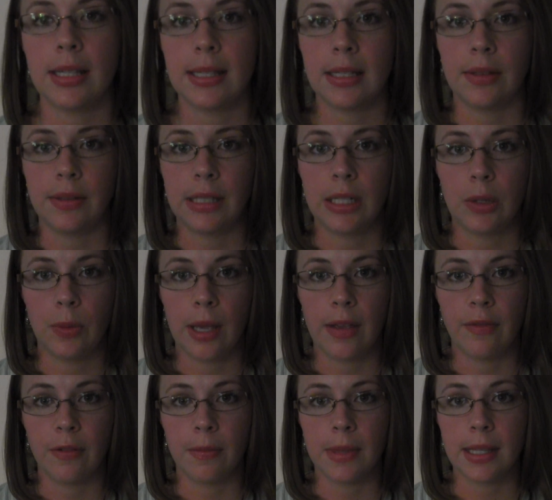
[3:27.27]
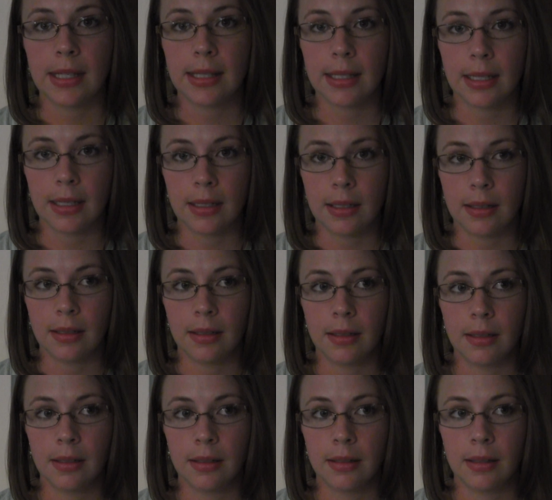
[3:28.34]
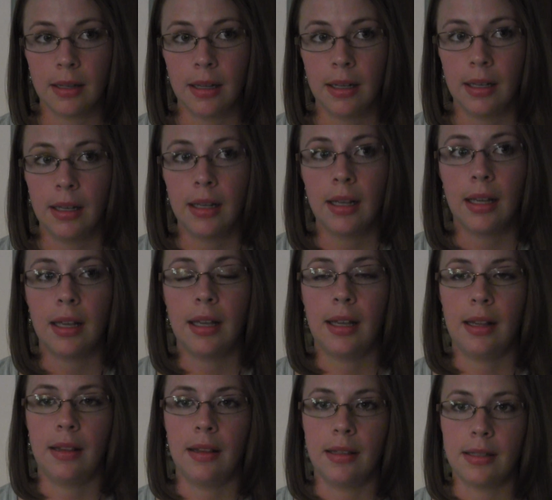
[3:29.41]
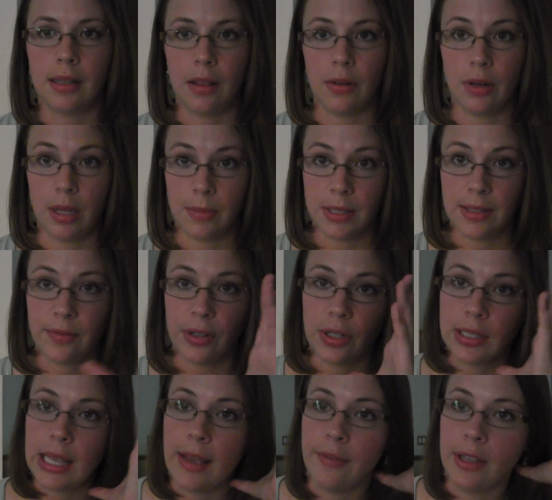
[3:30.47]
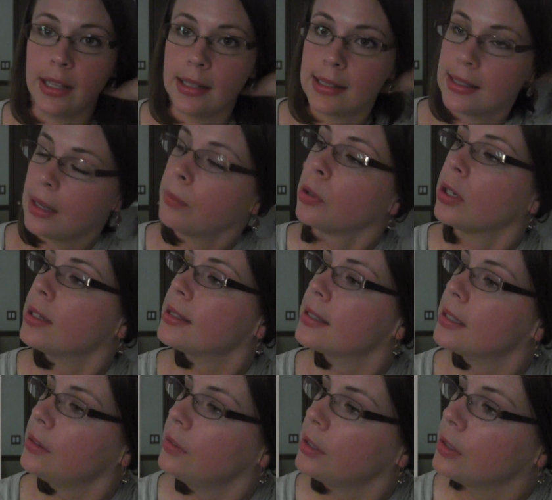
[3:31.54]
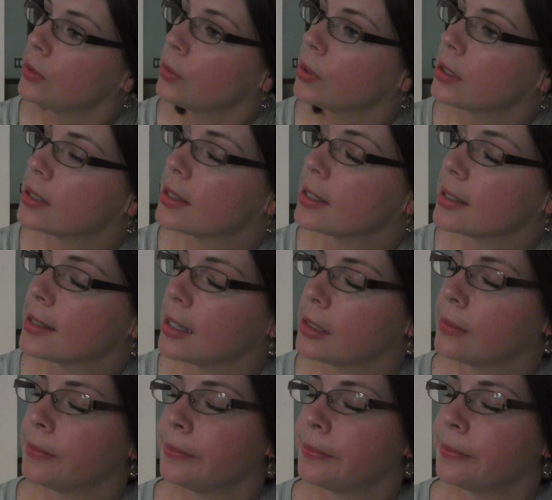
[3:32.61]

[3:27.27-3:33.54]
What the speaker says: is tilted away from the sun, and the southern hemisphere is having its summer. It's tilted towards the sun.